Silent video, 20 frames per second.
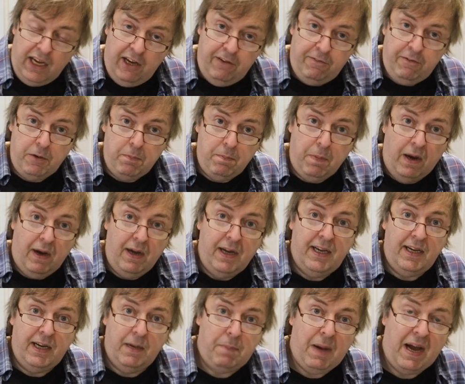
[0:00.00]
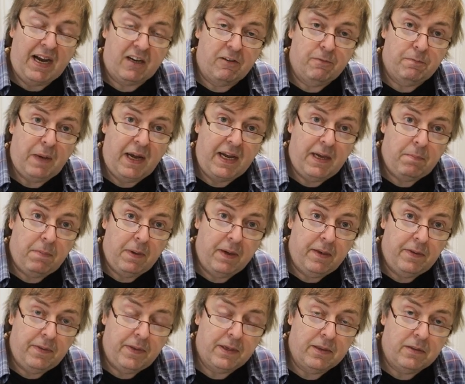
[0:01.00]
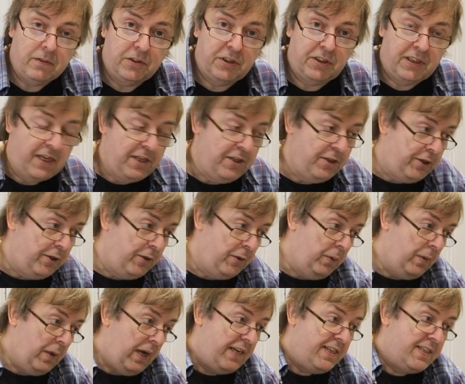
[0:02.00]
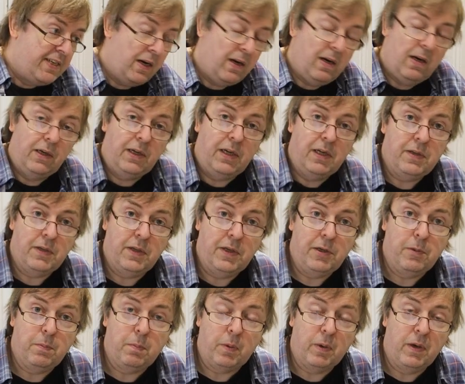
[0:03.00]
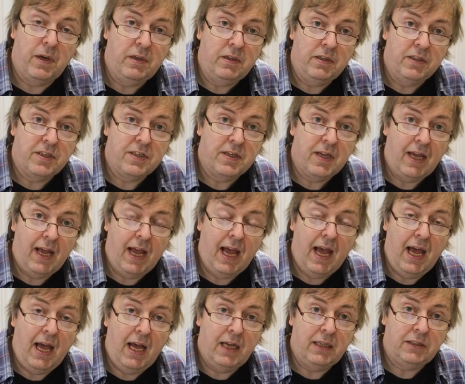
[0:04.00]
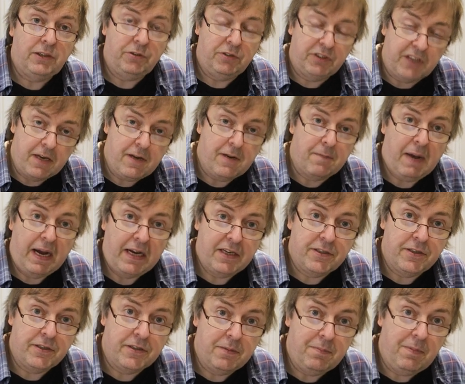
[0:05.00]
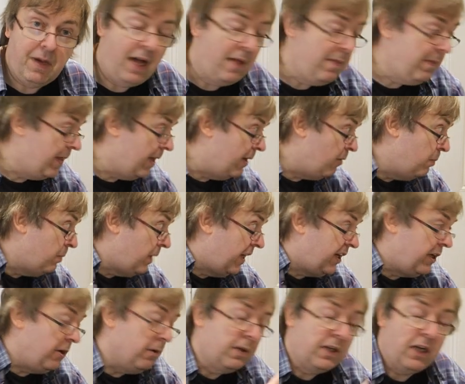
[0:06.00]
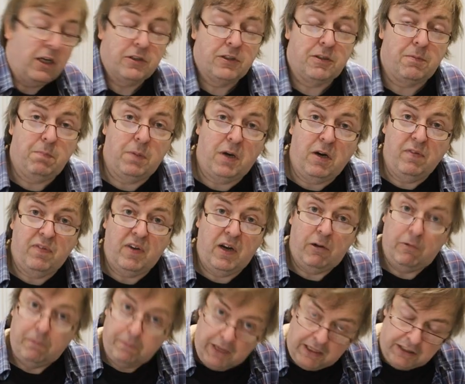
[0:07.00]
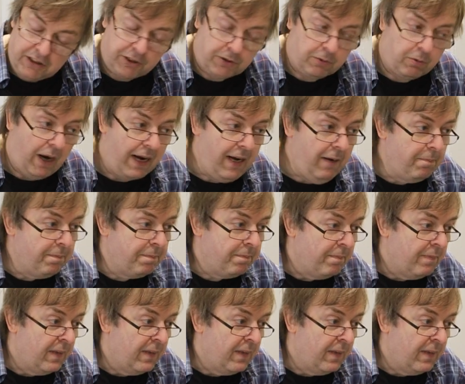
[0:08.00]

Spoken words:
if you buy a pack of paper, they'll send you a target that you print and you send it back to them and they'll make you a custom profile. That's great.